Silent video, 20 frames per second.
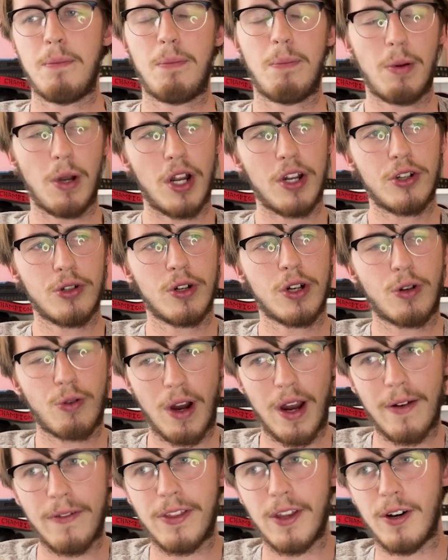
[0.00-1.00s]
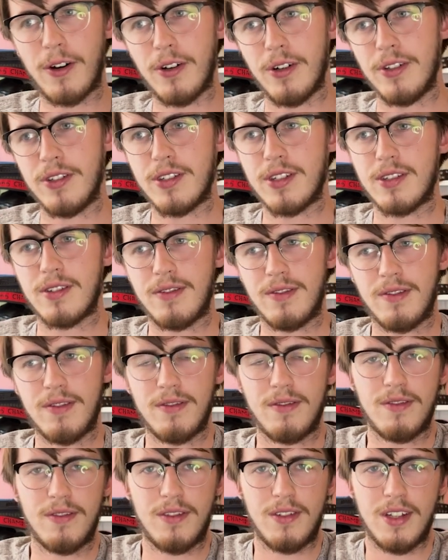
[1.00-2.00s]
But I do agree with the odds.
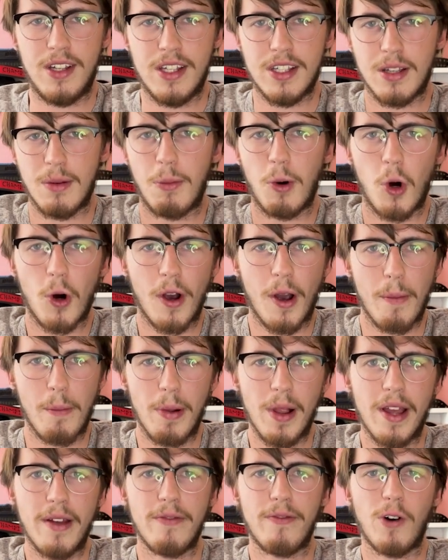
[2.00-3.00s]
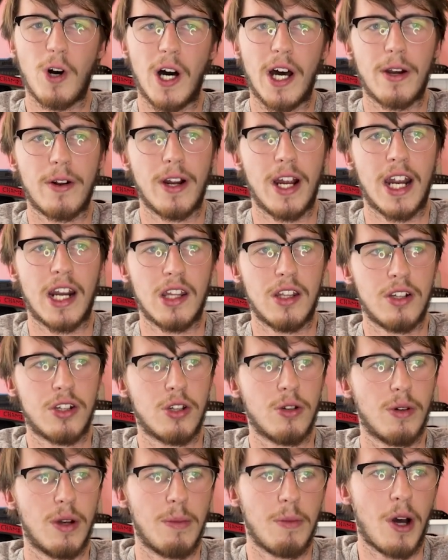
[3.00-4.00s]
He's a more complete fighter out of the
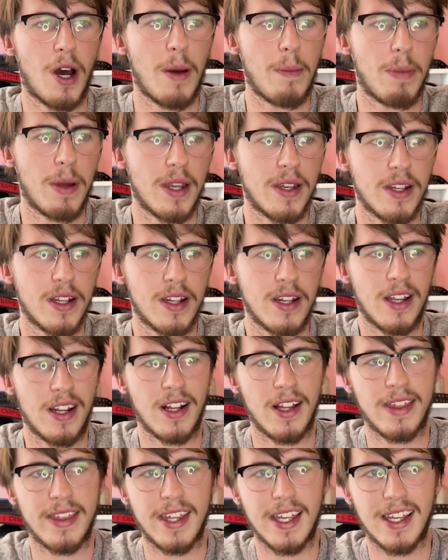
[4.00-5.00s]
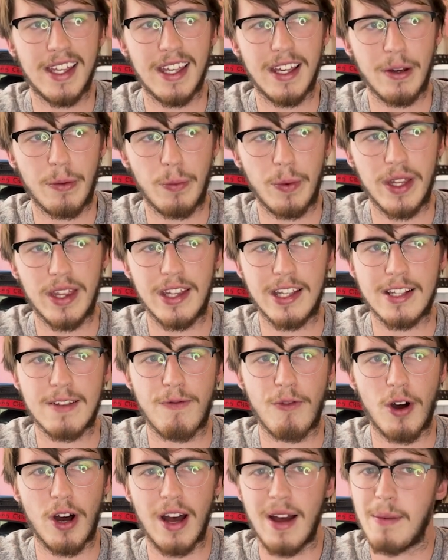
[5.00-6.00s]
two, in my opinion, and I think he can win this
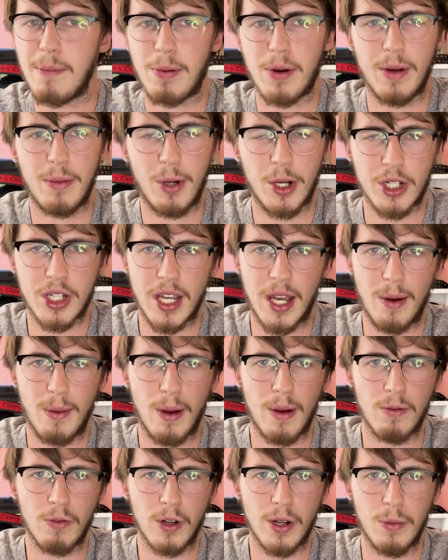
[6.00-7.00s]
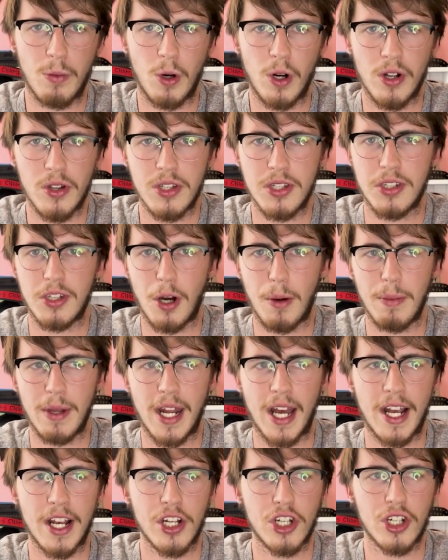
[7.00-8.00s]
fight pretty much however he wants.
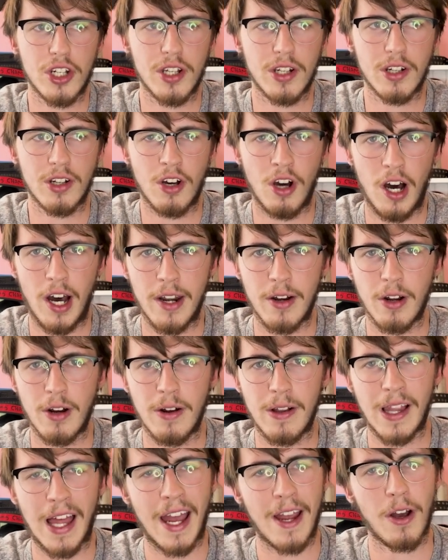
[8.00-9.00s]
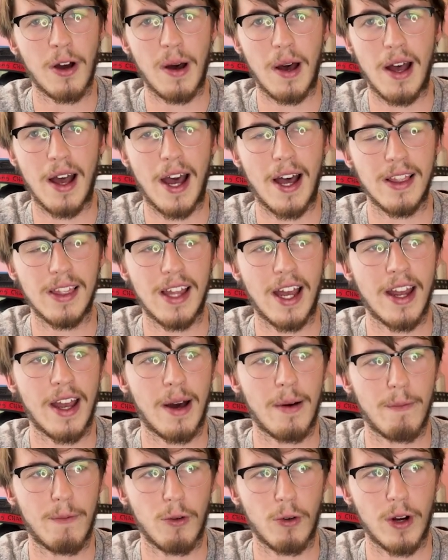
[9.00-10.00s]
Domination, kind of a
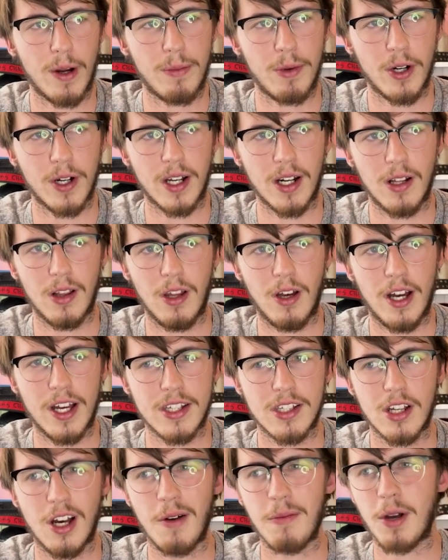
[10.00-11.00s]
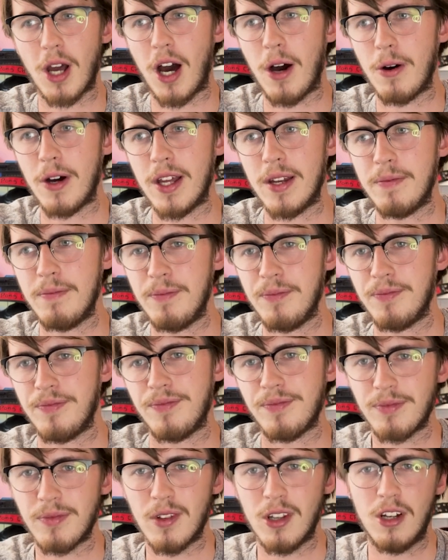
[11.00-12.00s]
layup for him, not going to lie. So I'm going
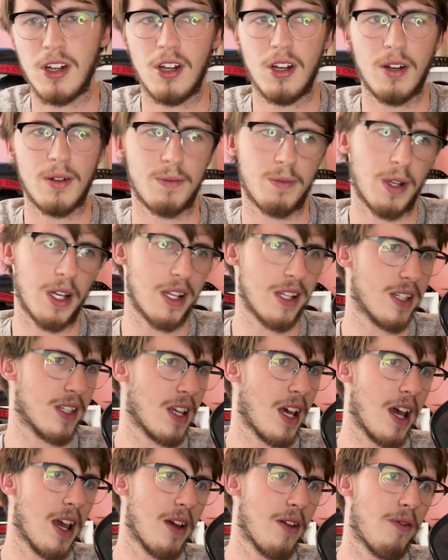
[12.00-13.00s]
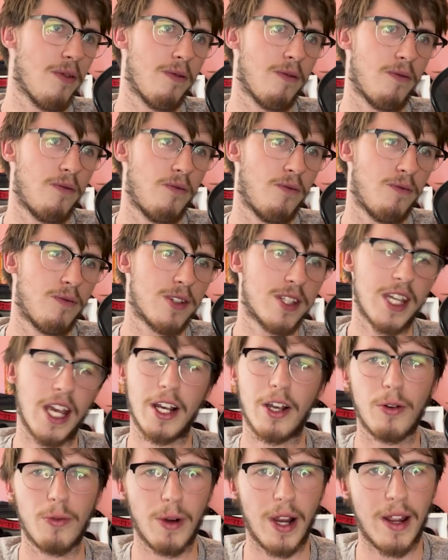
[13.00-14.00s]
to say
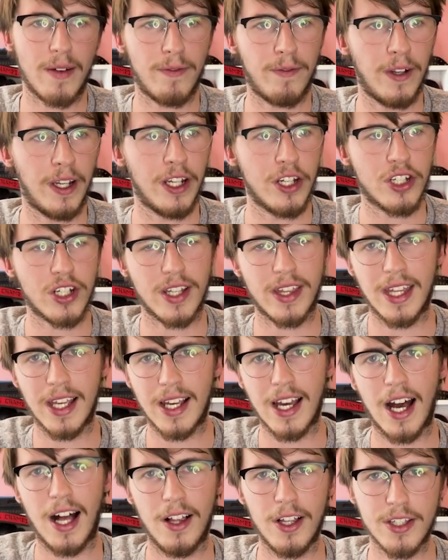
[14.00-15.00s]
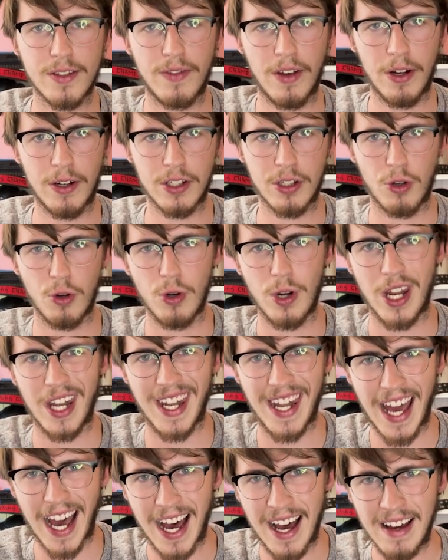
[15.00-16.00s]
second round finish. I think Carlos Vera is good
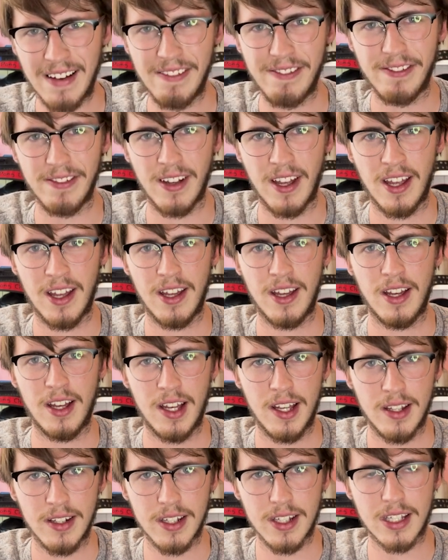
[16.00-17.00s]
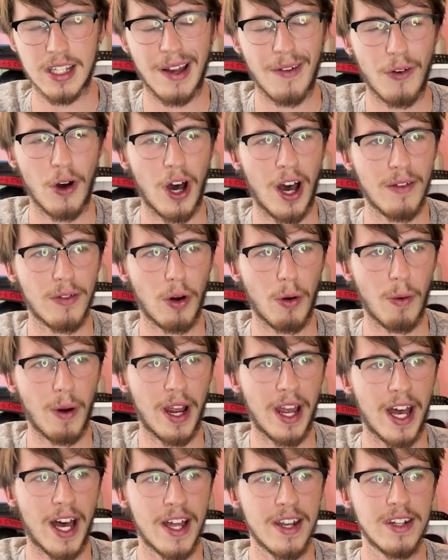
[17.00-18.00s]
enough to survive a
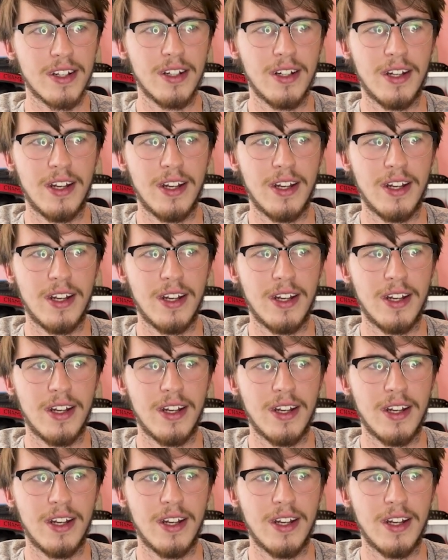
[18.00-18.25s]
round.